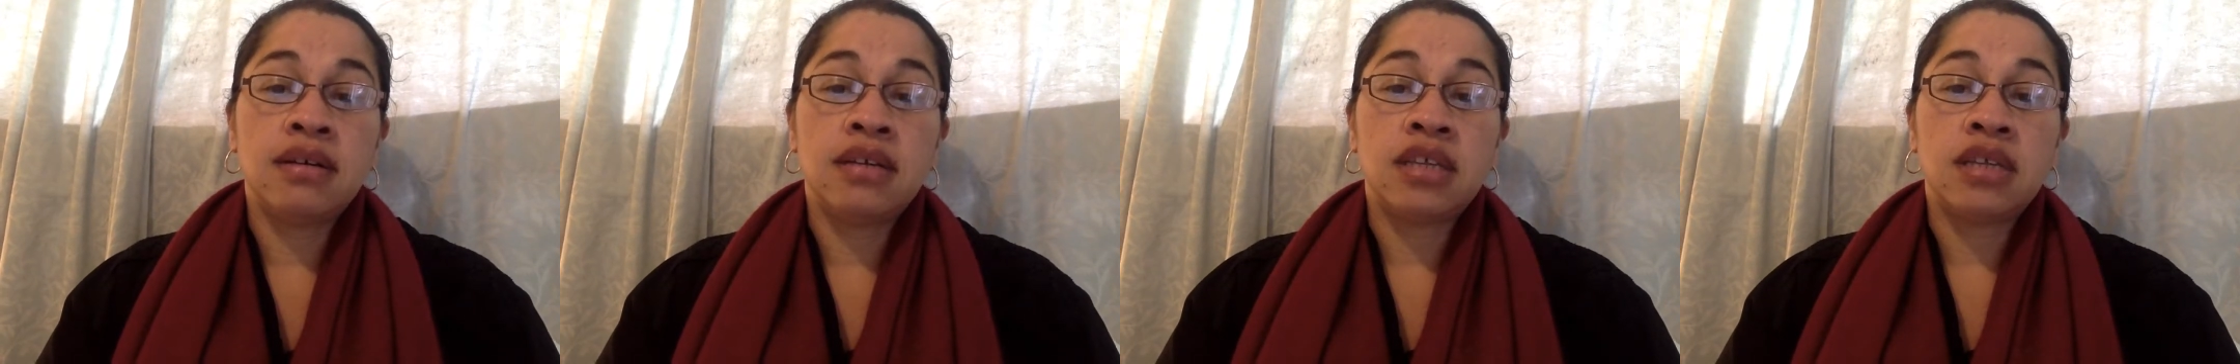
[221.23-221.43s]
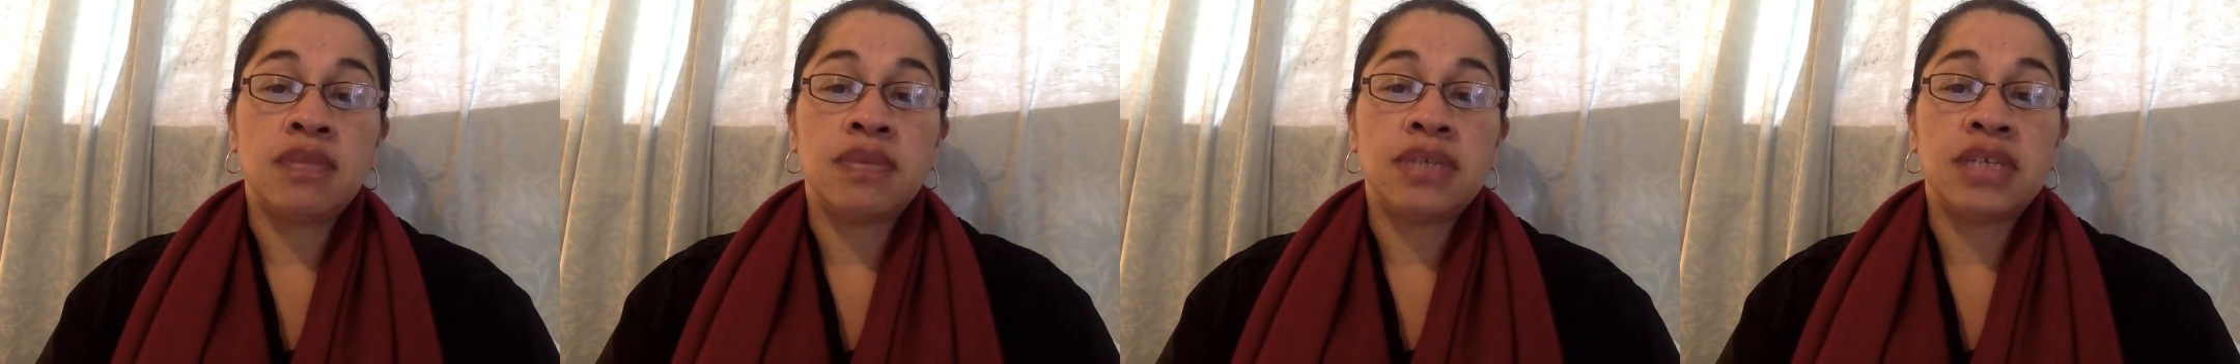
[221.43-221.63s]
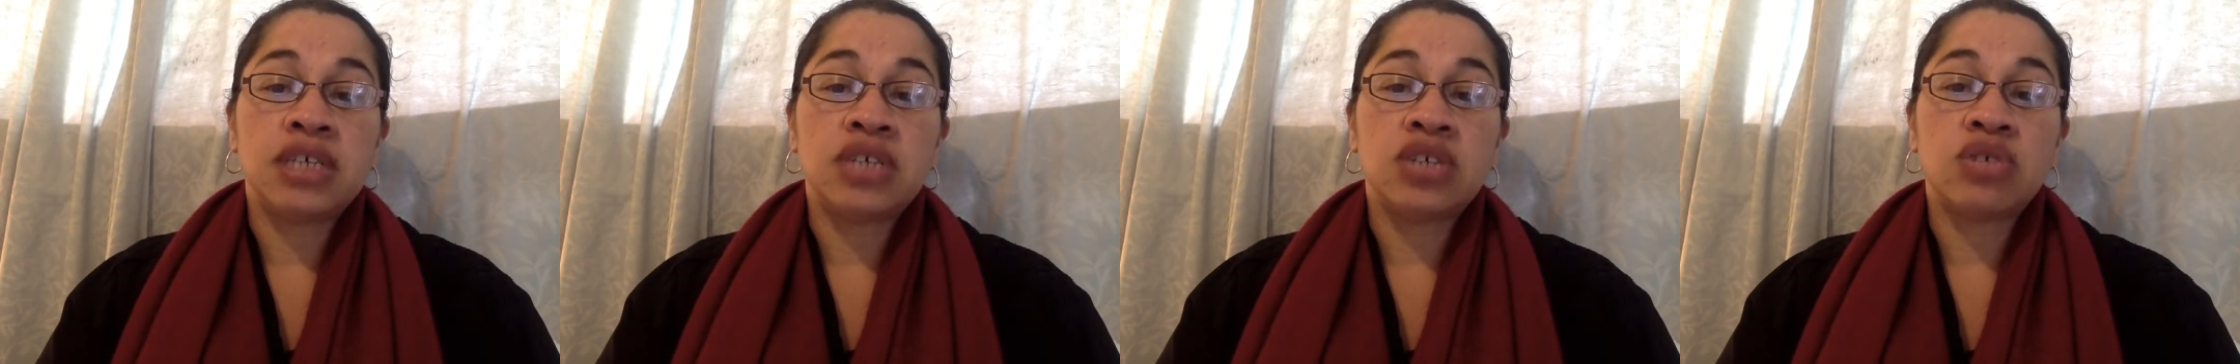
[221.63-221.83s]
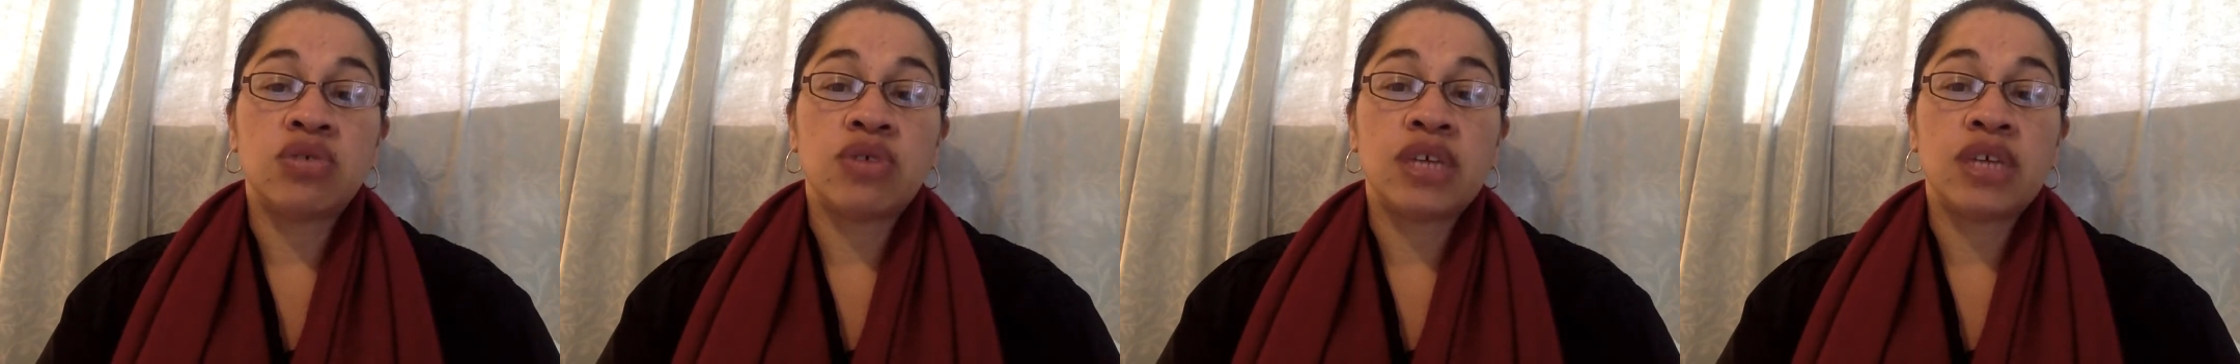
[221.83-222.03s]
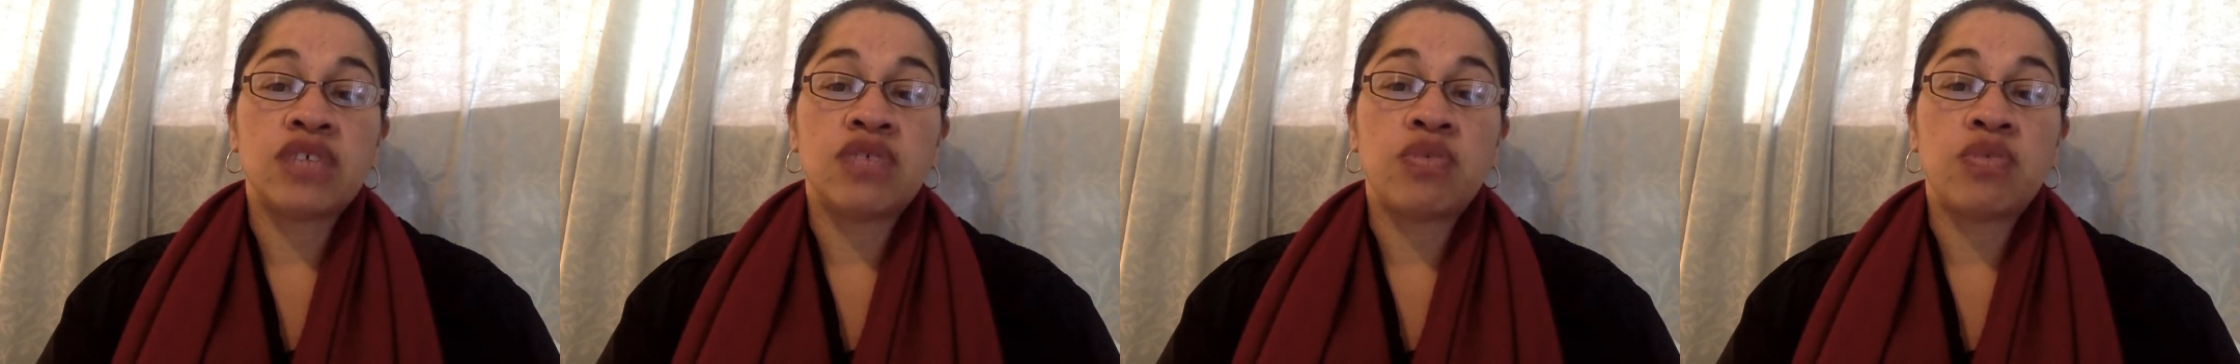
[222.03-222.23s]
The potential
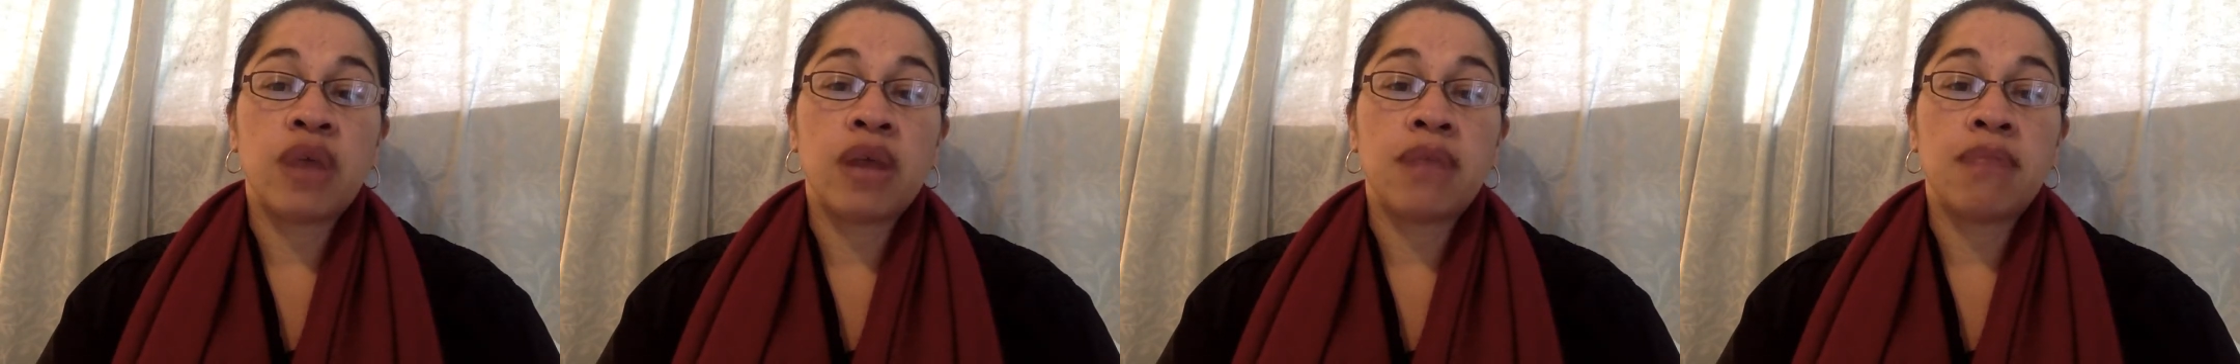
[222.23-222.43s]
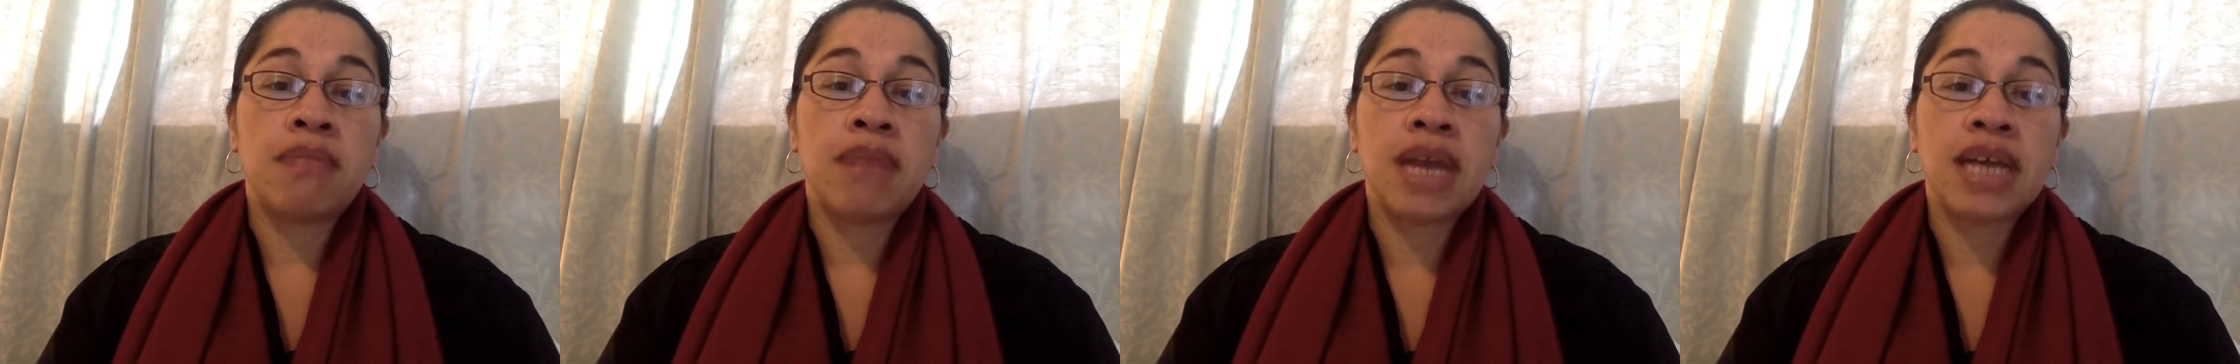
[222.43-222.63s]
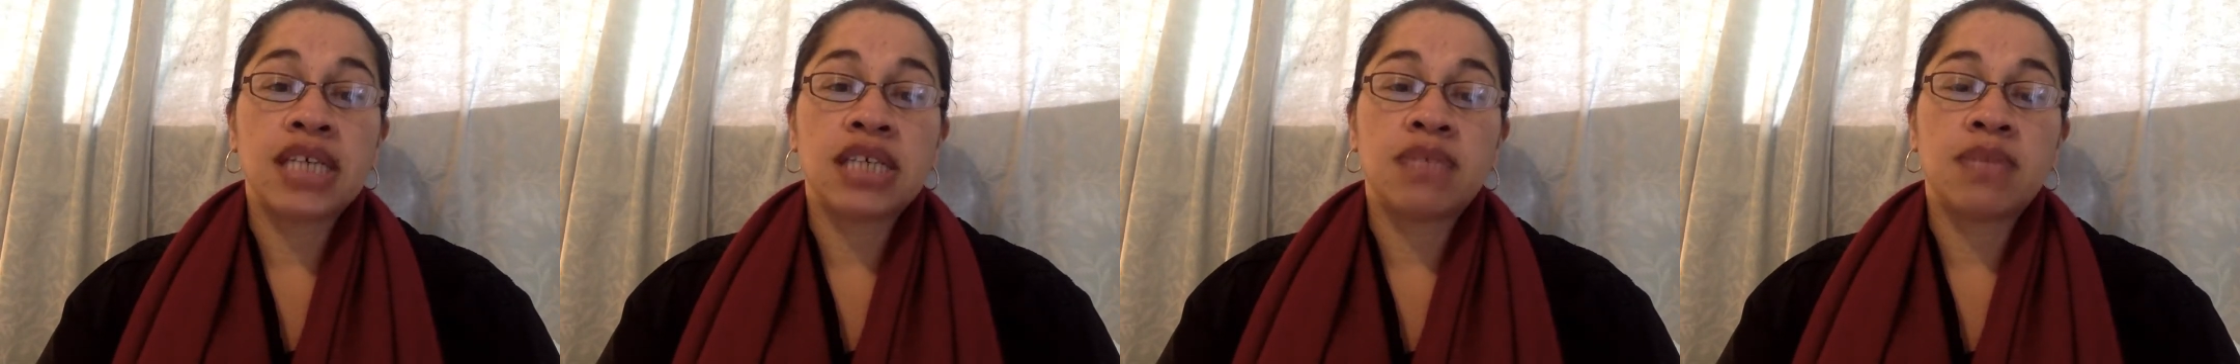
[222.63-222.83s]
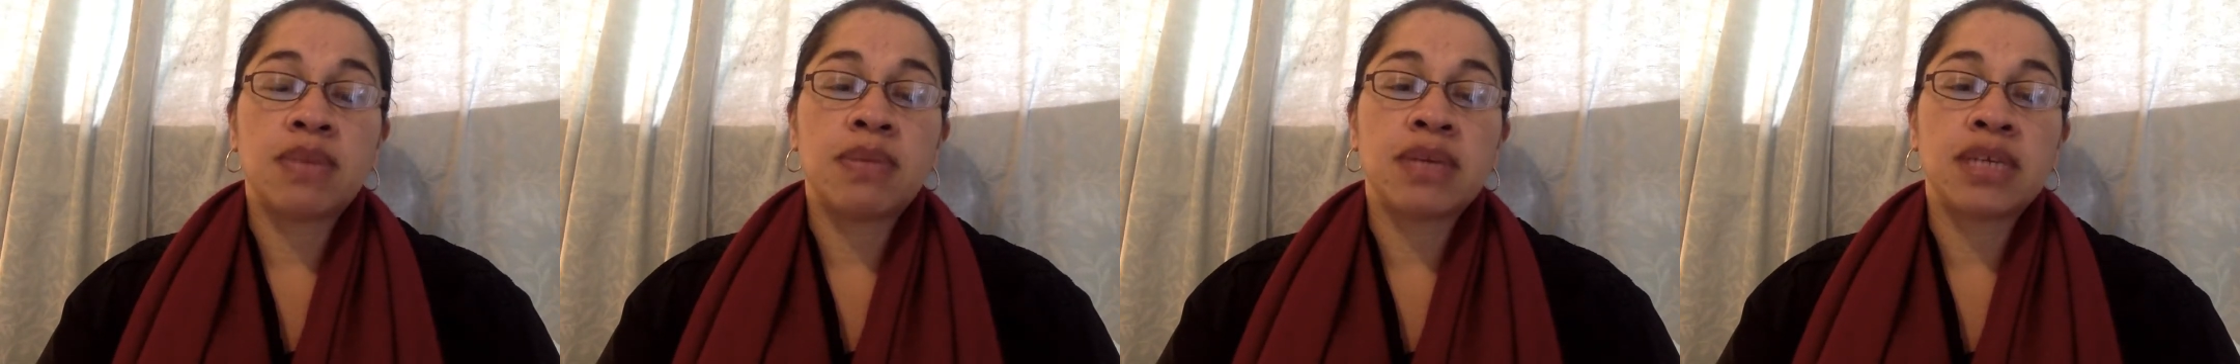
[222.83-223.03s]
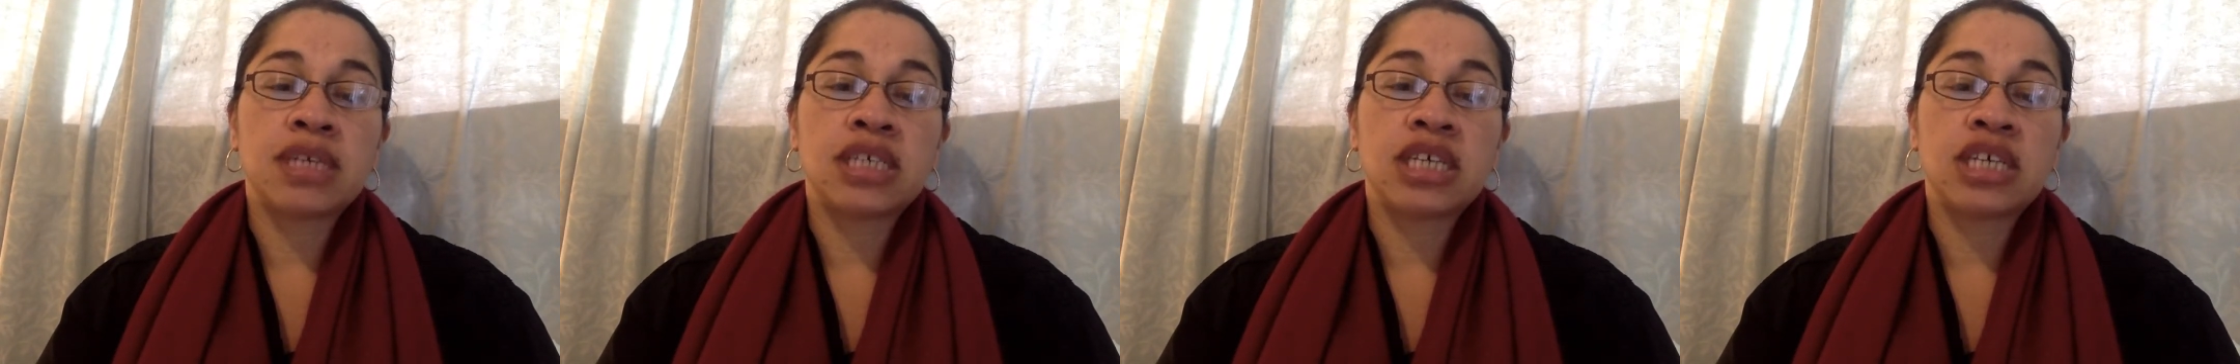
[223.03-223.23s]
rate of one maximum
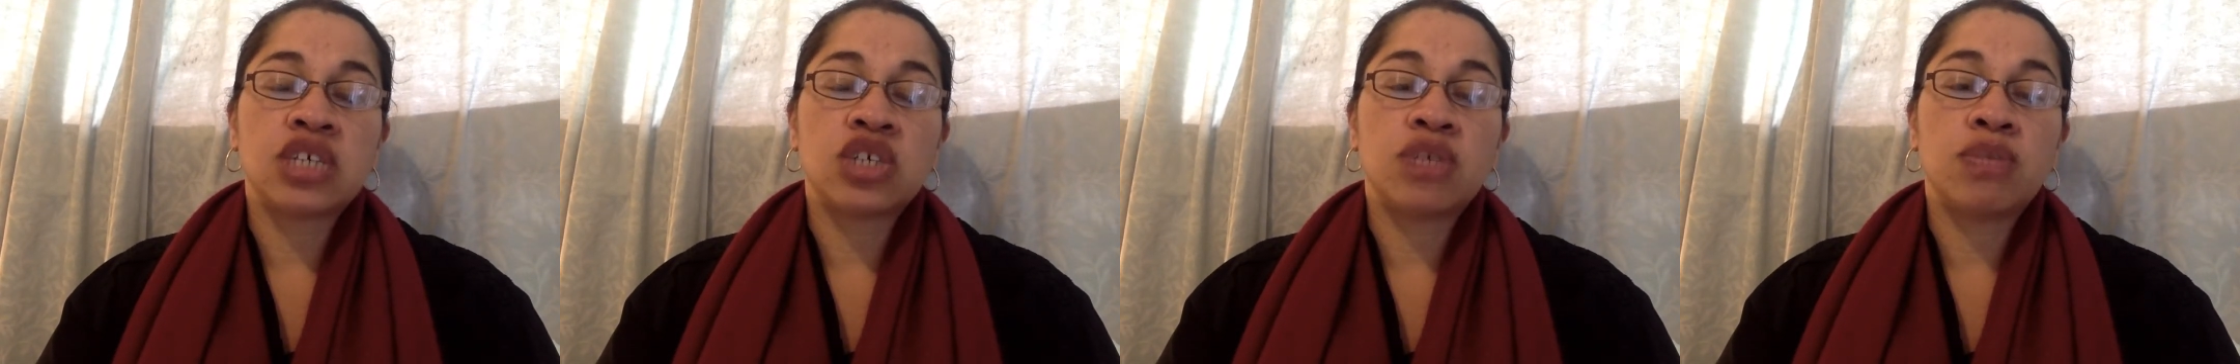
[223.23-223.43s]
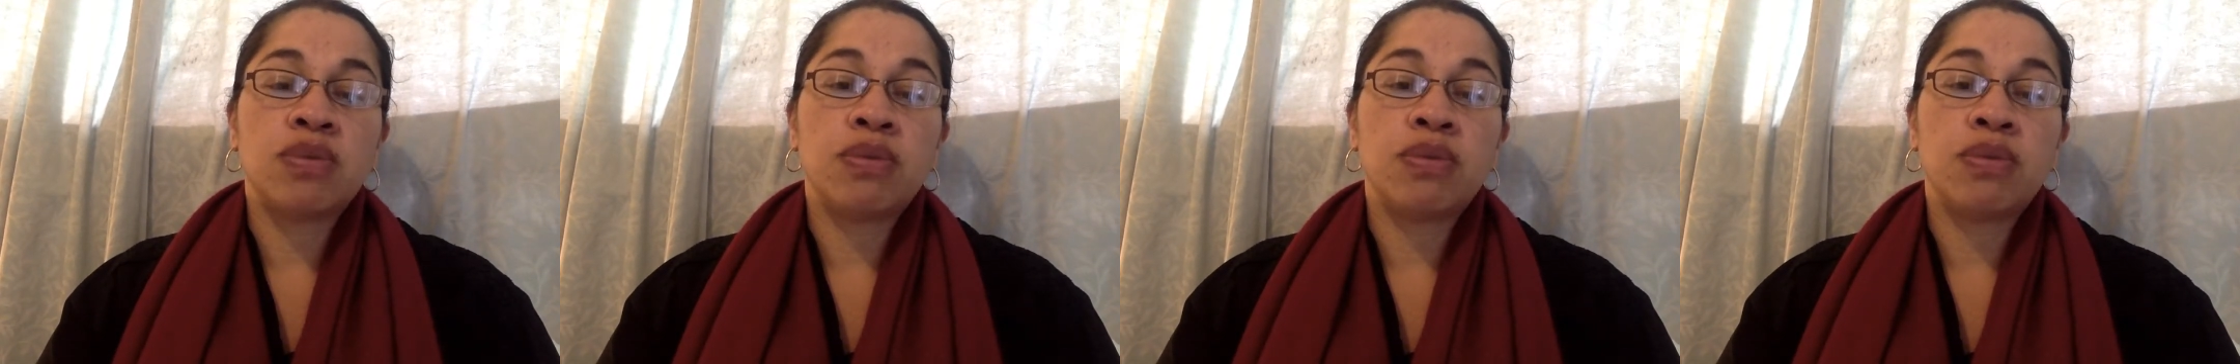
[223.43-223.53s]
extinction